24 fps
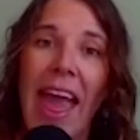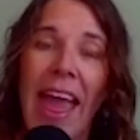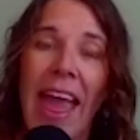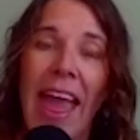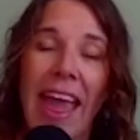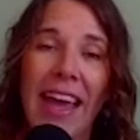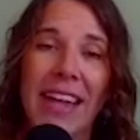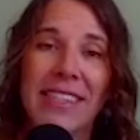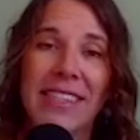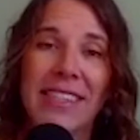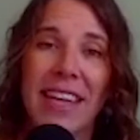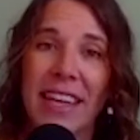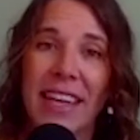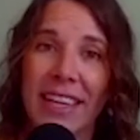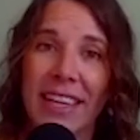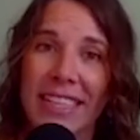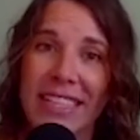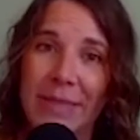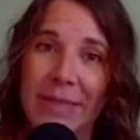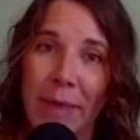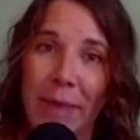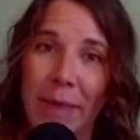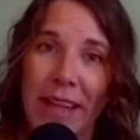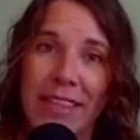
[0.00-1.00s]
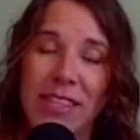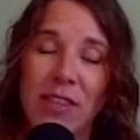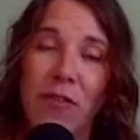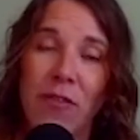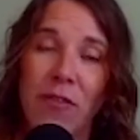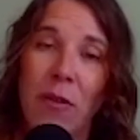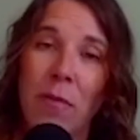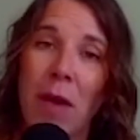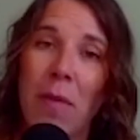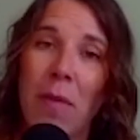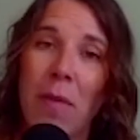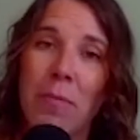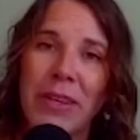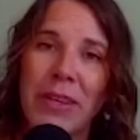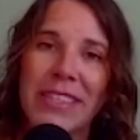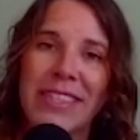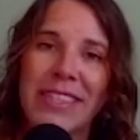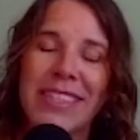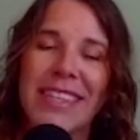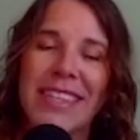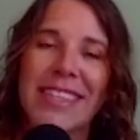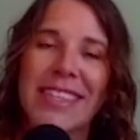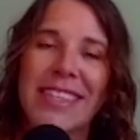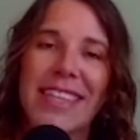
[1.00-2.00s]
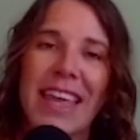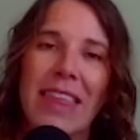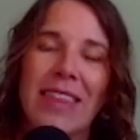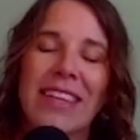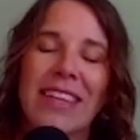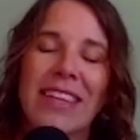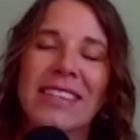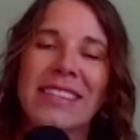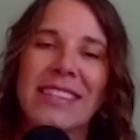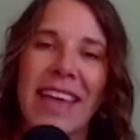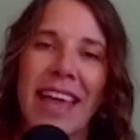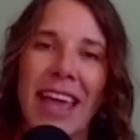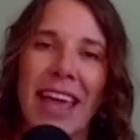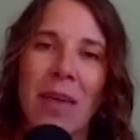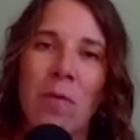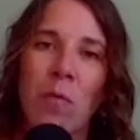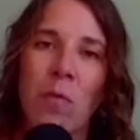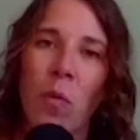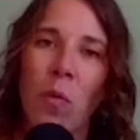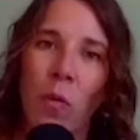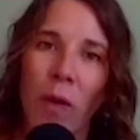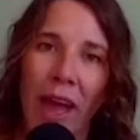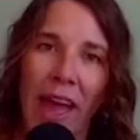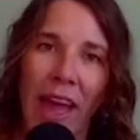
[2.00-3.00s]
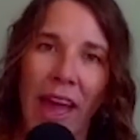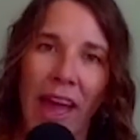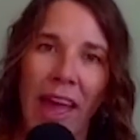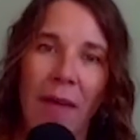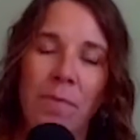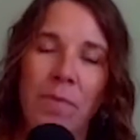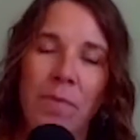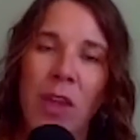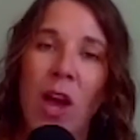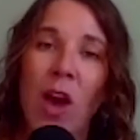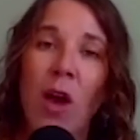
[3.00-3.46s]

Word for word: and an expense from a business in the same way.